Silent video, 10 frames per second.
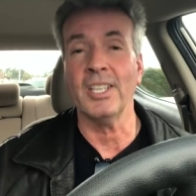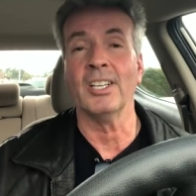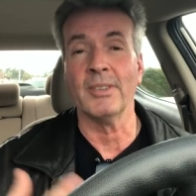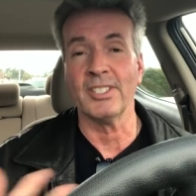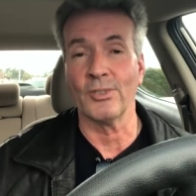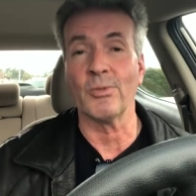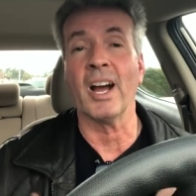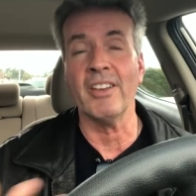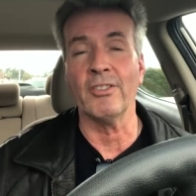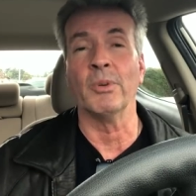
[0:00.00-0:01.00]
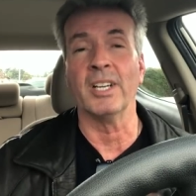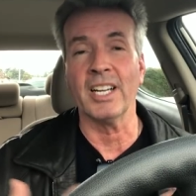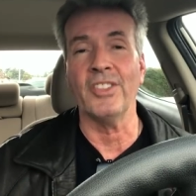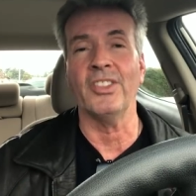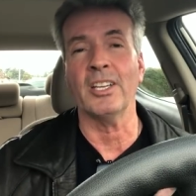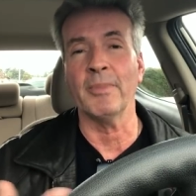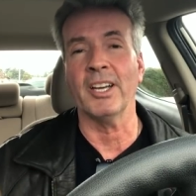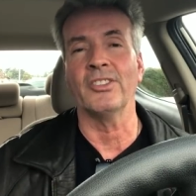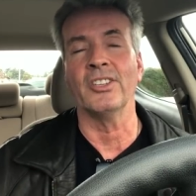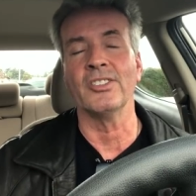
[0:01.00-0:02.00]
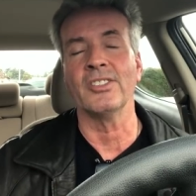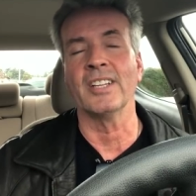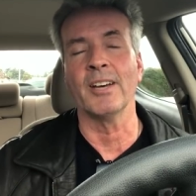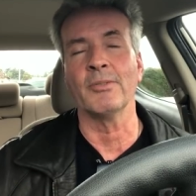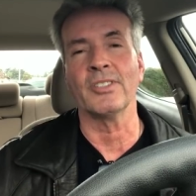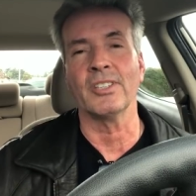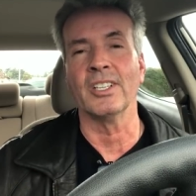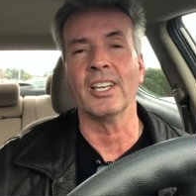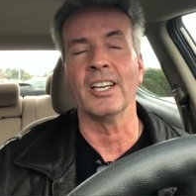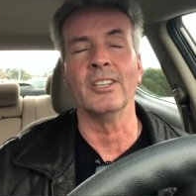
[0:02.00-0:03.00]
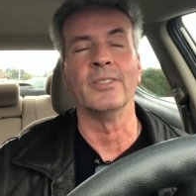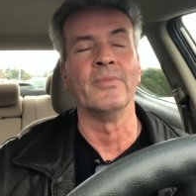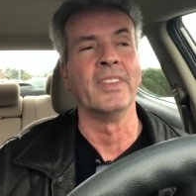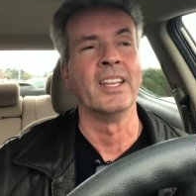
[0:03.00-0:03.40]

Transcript: me, you know, as a driver, what did I think about this and how is it going to go?